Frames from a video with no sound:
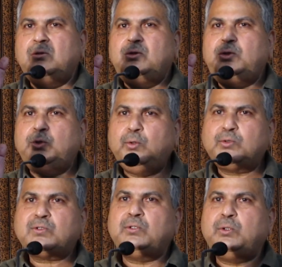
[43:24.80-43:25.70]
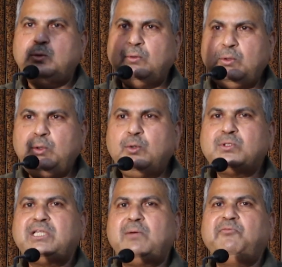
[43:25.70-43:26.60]
use them
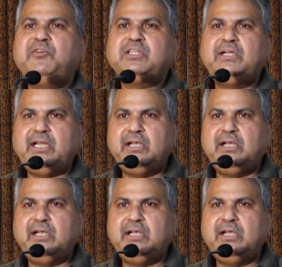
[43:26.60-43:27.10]
with